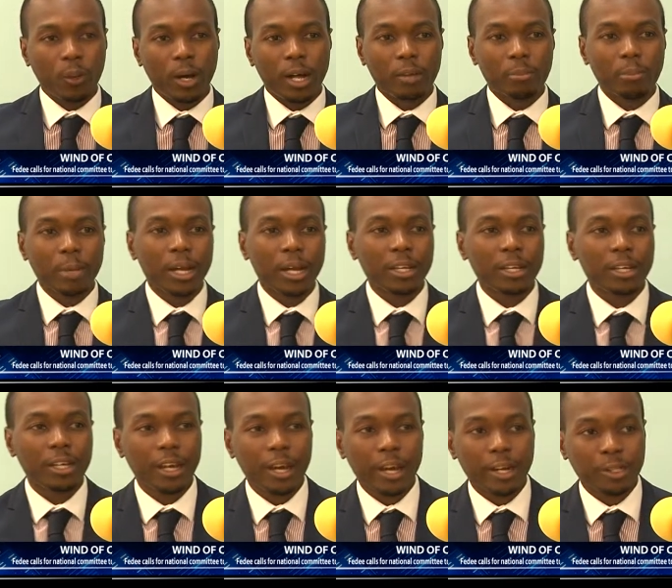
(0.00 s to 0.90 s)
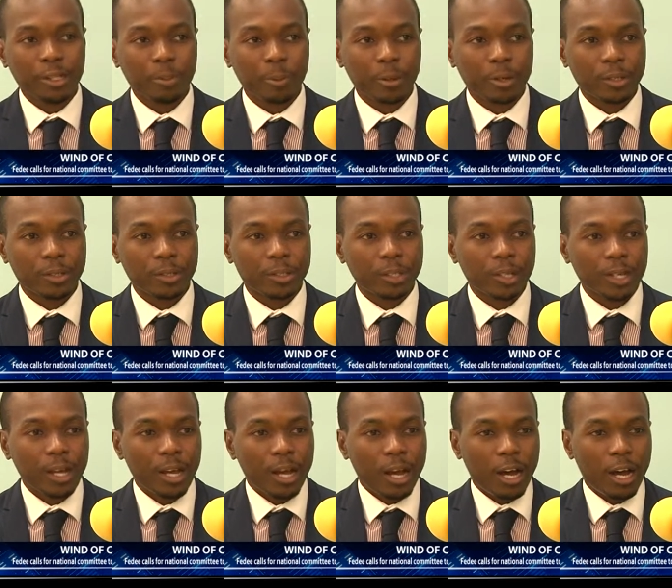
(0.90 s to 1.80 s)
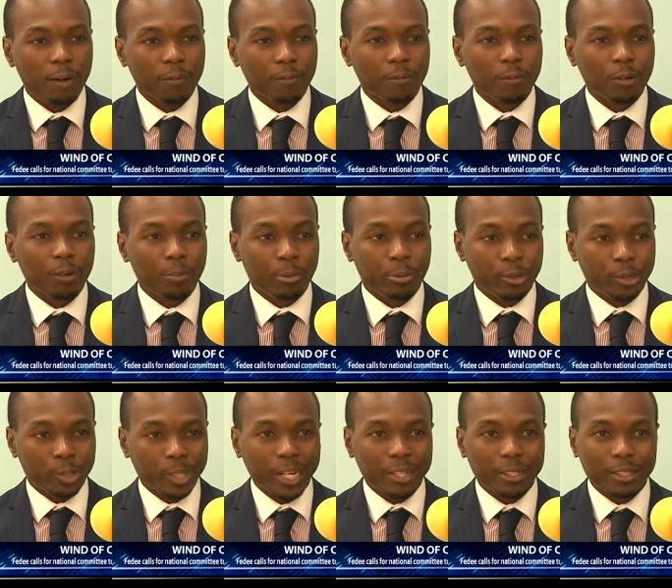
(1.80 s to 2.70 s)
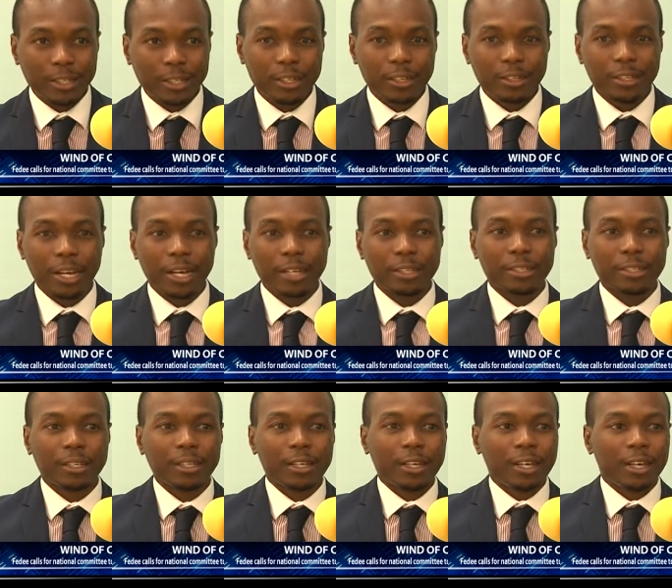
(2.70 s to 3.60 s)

while many experts have projected that